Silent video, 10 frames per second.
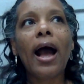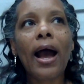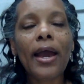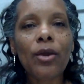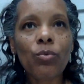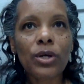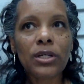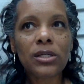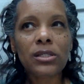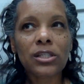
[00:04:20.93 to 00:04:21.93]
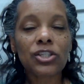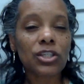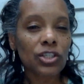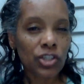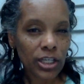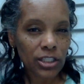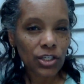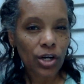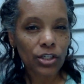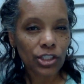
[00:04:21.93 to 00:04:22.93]
I was
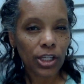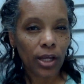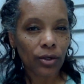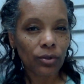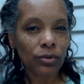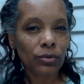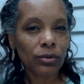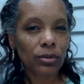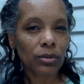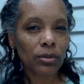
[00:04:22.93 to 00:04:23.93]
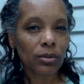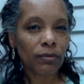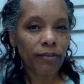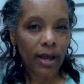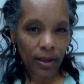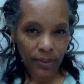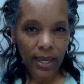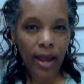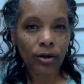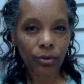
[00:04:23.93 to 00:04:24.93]
suggested her channel via
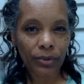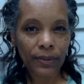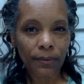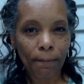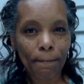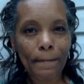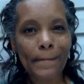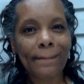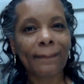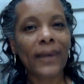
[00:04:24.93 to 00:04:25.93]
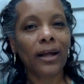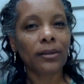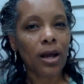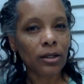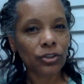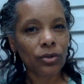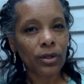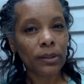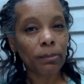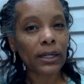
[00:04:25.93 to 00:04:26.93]
the algorithm. I logged
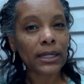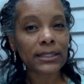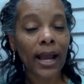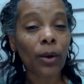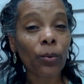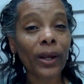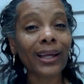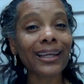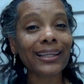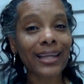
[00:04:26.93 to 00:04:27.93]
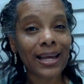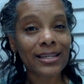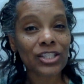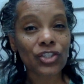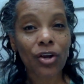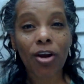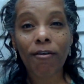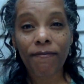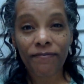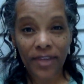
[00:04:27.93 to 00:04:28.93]
on because I recognized
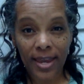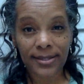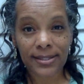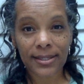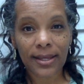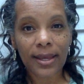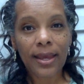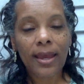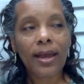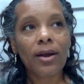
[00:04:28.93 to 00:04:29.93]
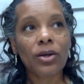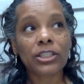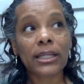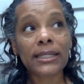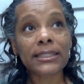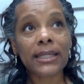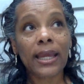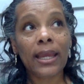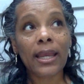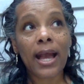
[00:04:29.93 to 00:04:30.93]
her face. Or shall I
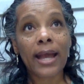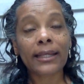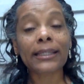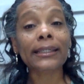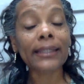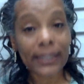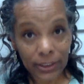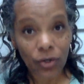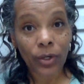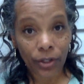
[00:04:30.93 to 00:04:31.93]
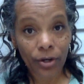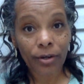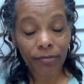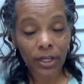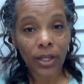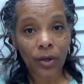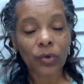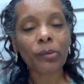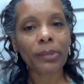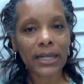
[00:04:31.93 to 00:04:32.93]
say, I clicked on her
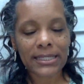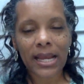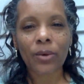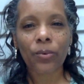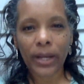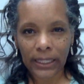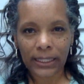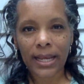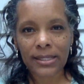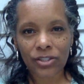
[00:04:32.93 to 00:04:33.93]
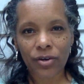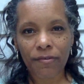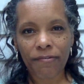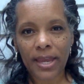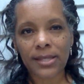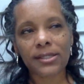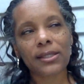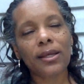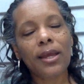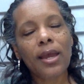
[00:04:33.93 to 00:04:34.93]
video because I recognized her face.